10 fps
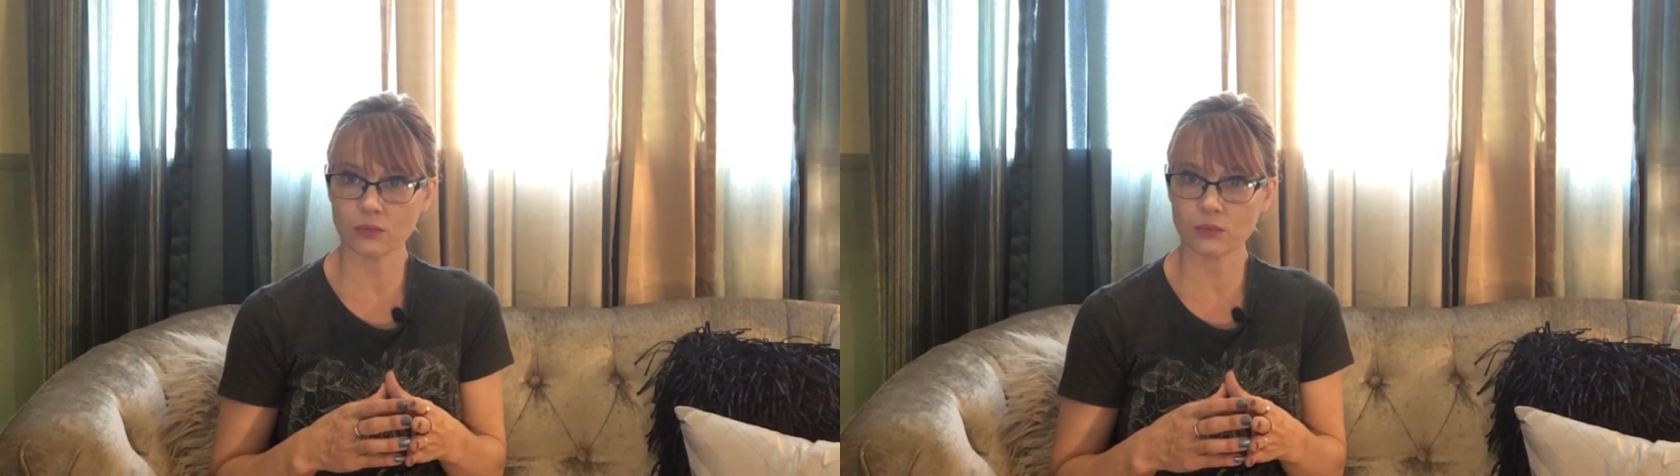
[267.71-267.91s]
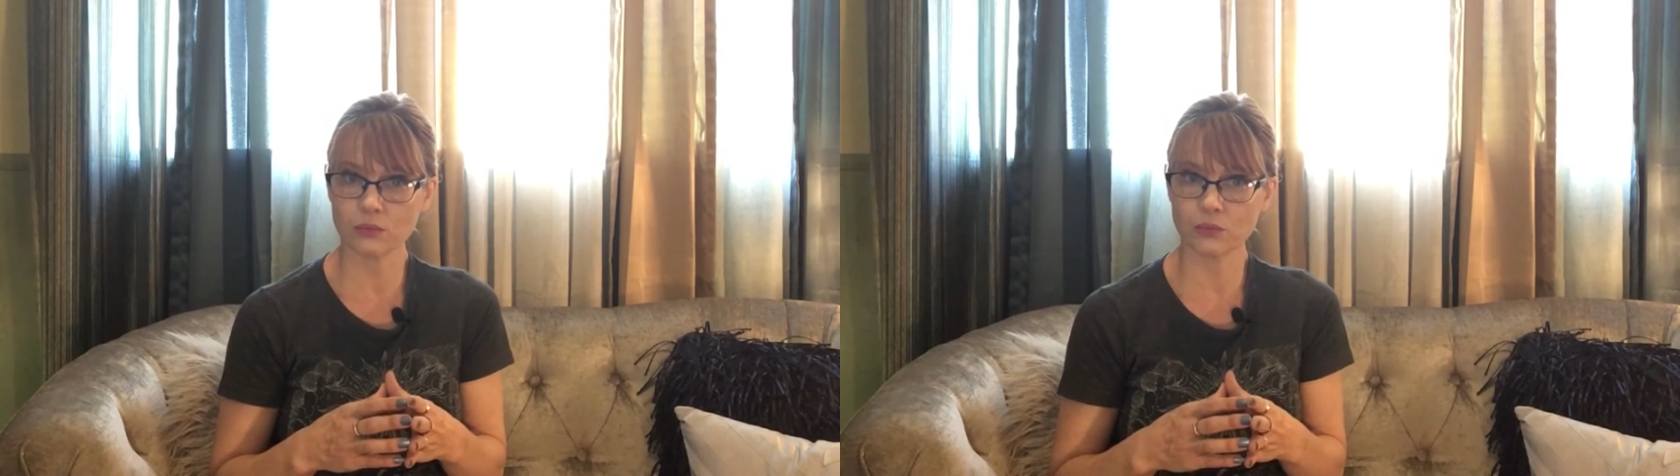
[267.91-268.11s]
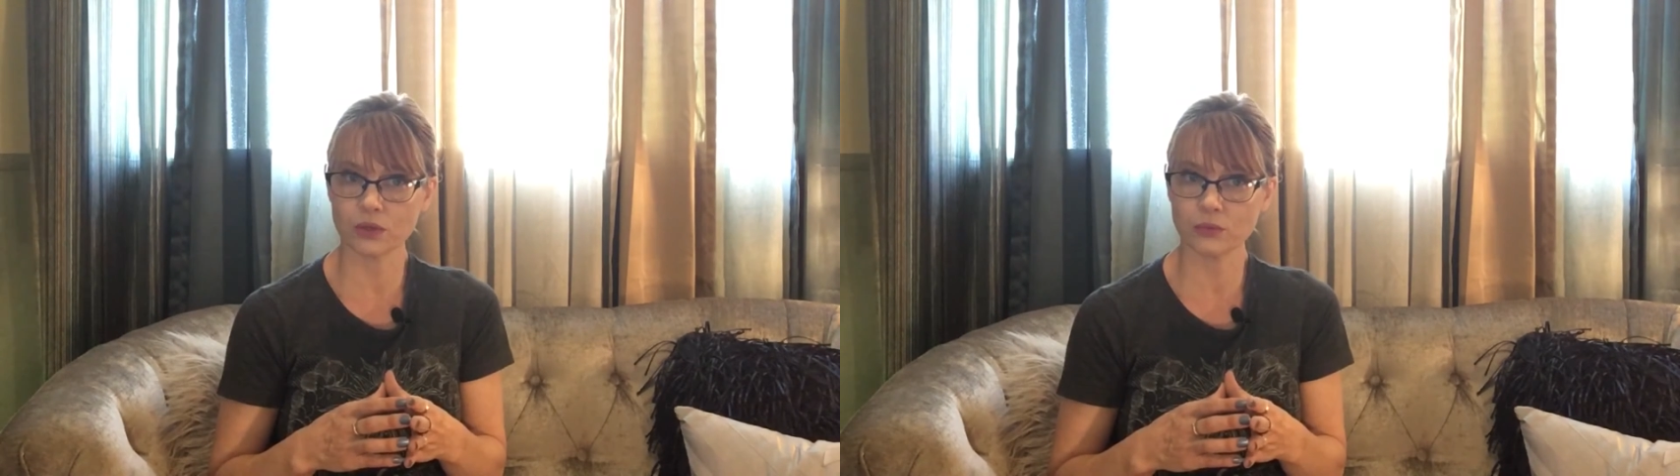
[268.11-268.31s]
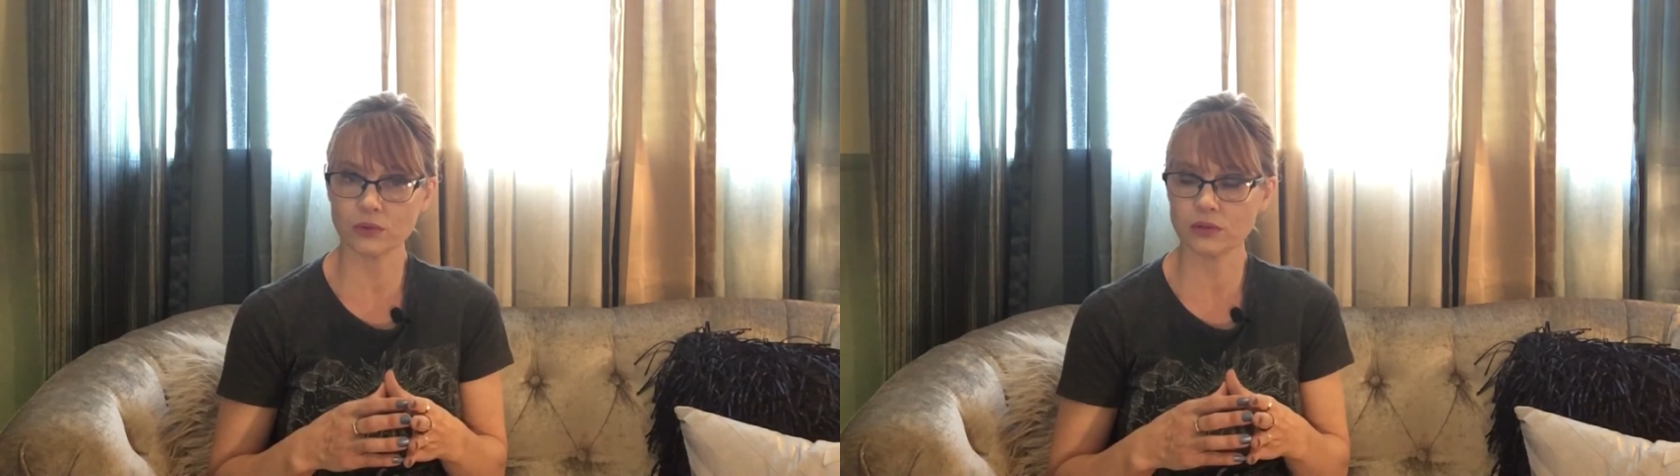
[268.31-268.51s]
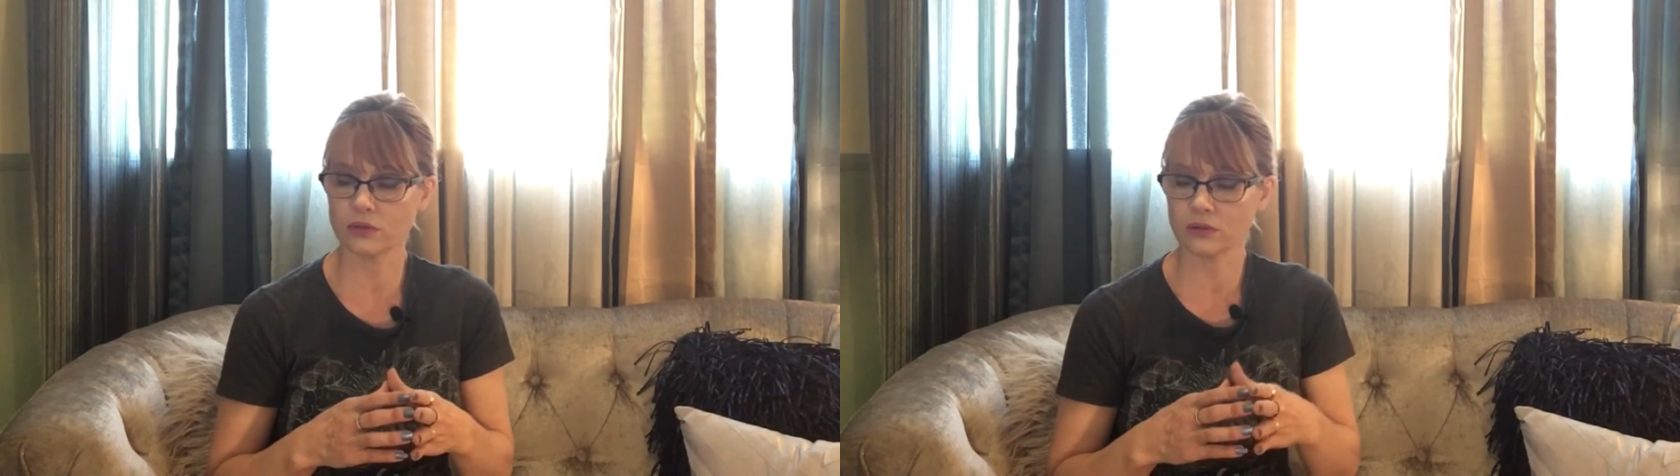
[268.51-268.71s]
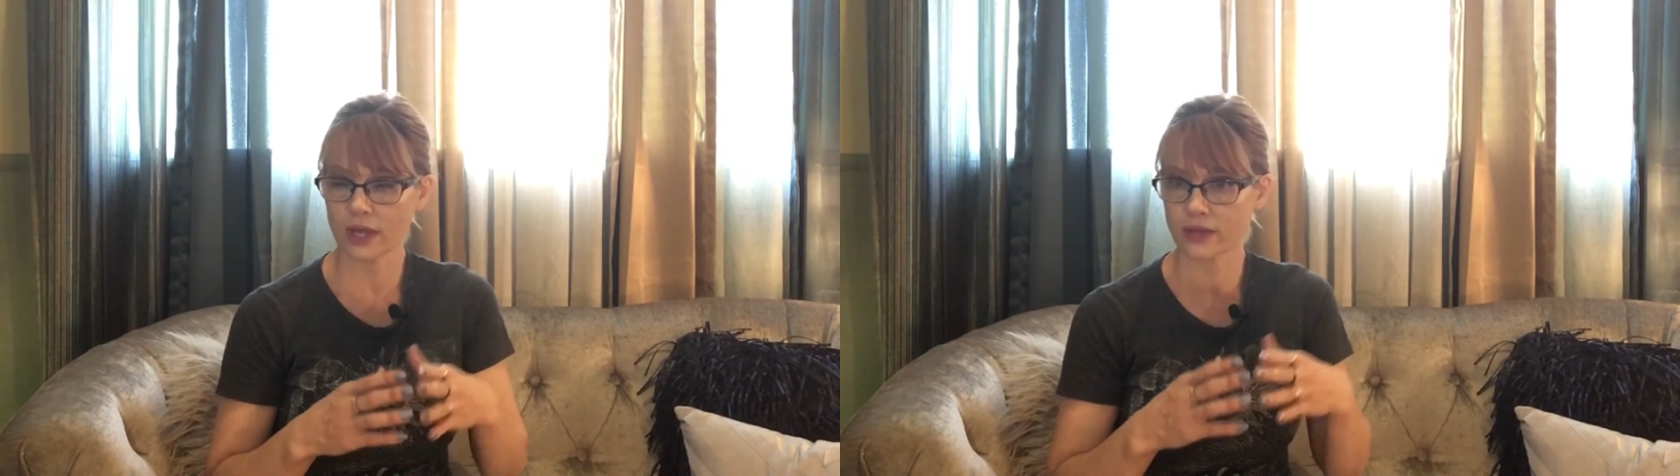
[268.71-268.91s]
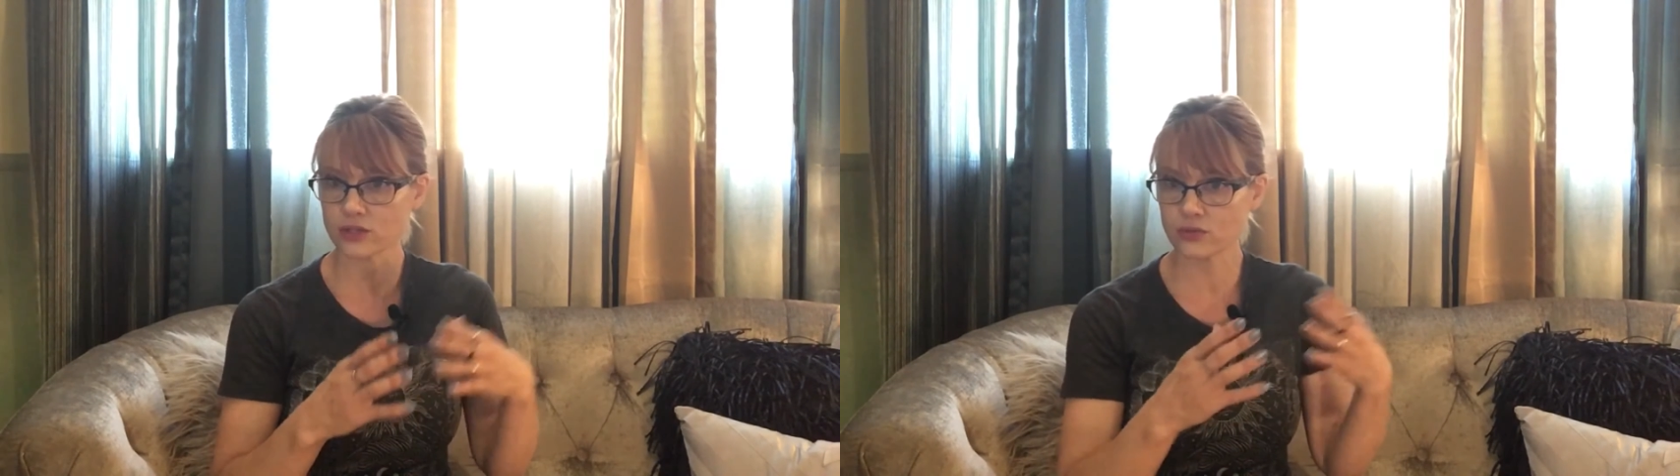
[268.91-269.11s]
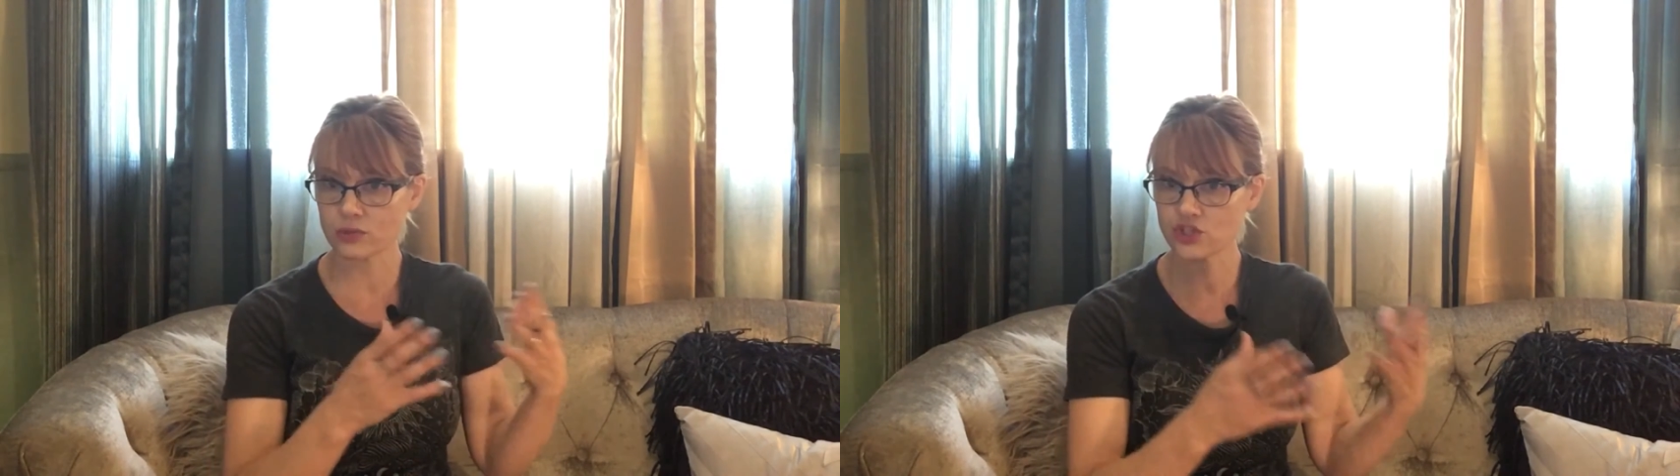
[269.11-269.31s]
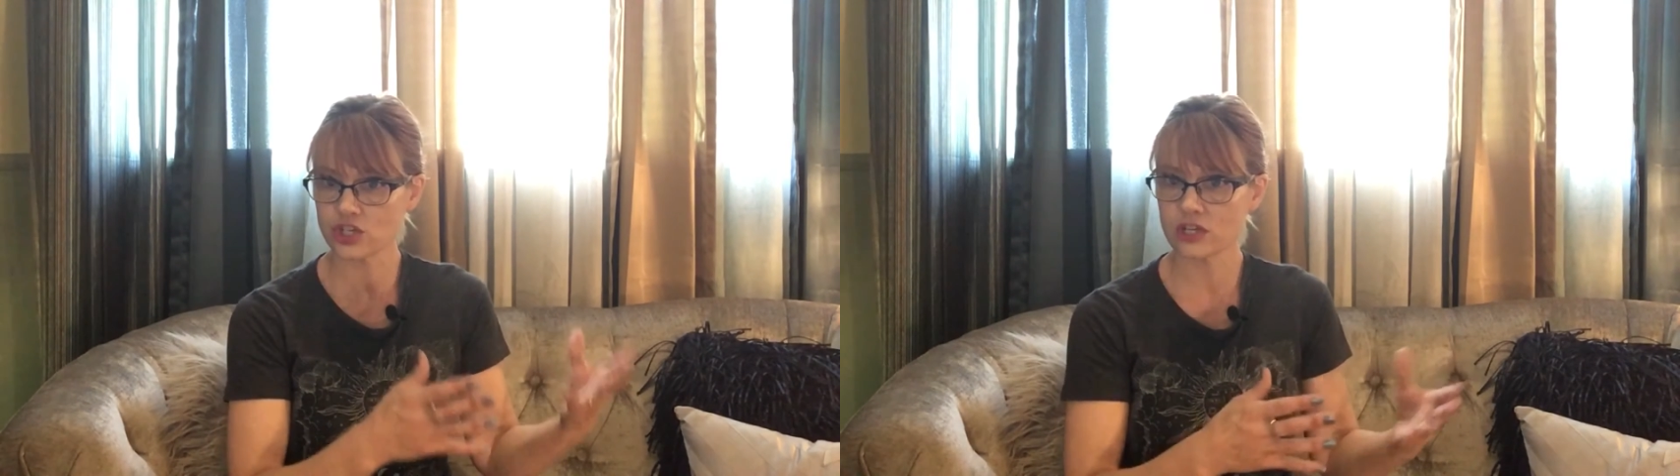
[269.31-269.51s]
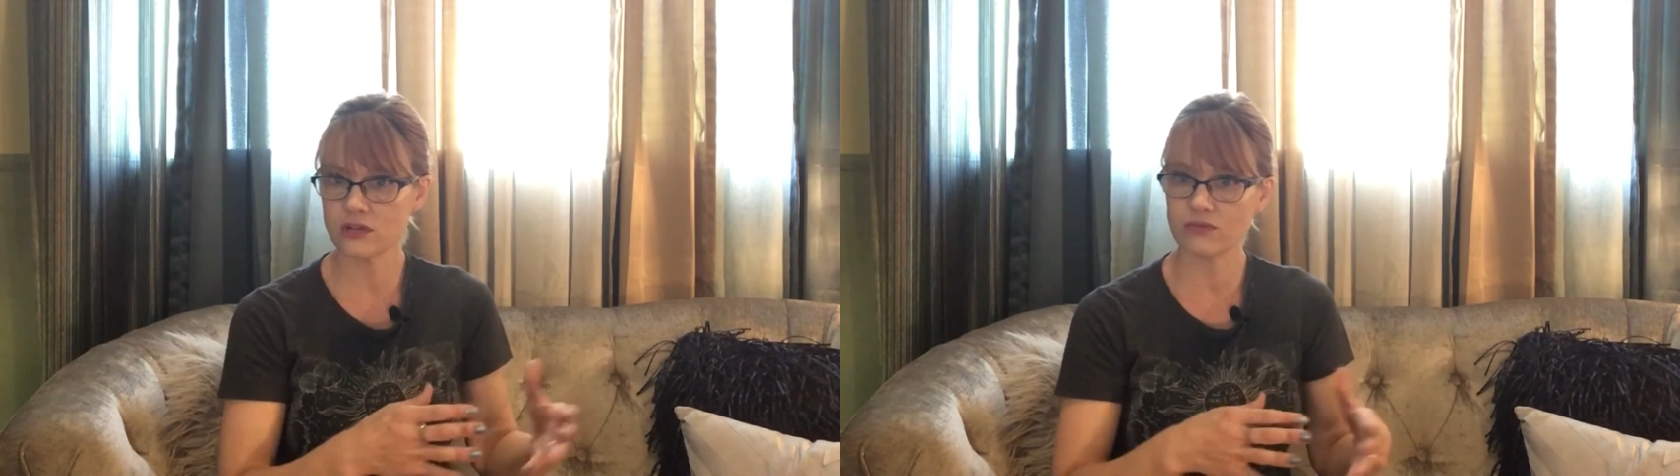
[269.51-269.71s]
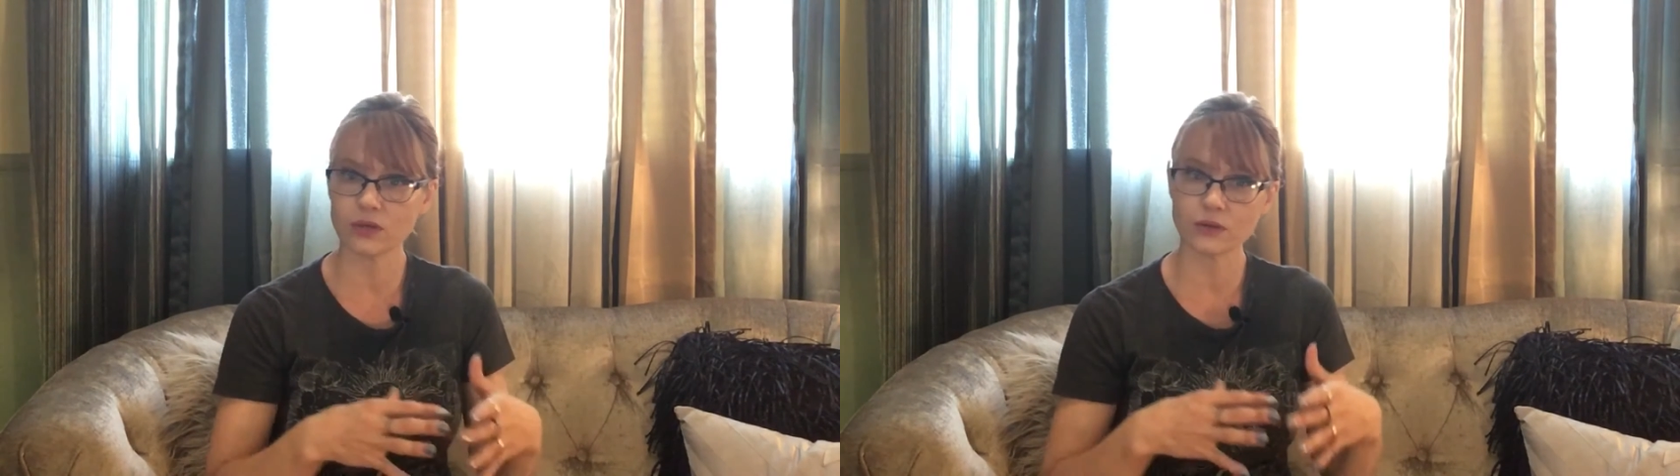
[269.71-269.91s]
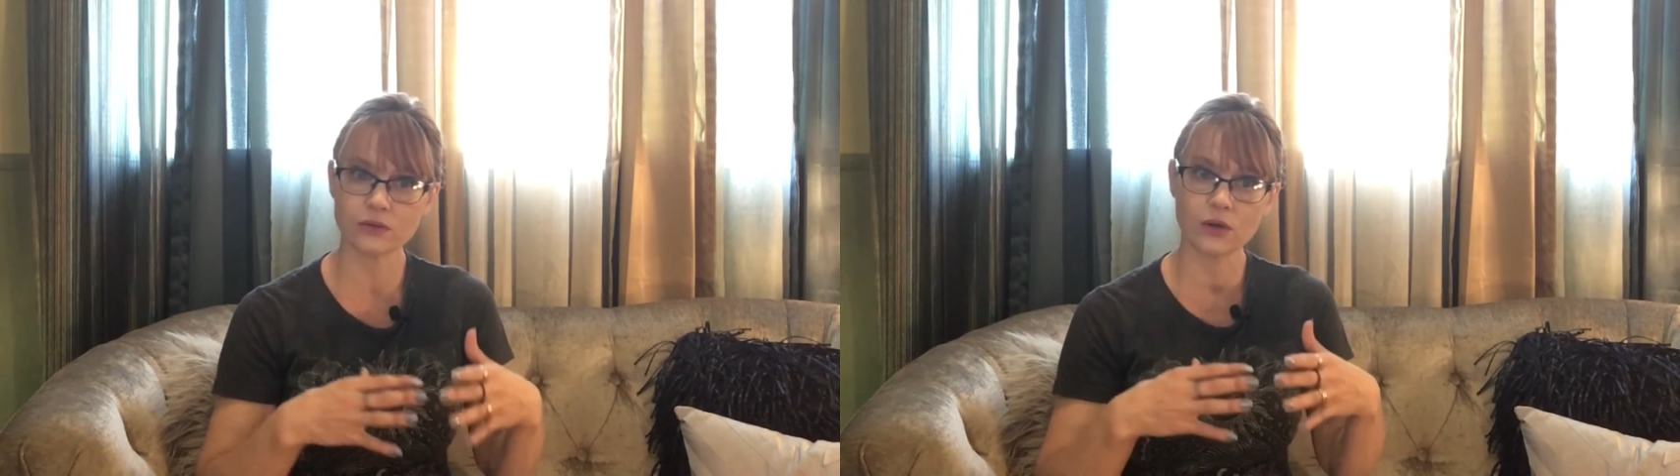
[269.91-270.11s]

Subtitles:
we would like to achieve, what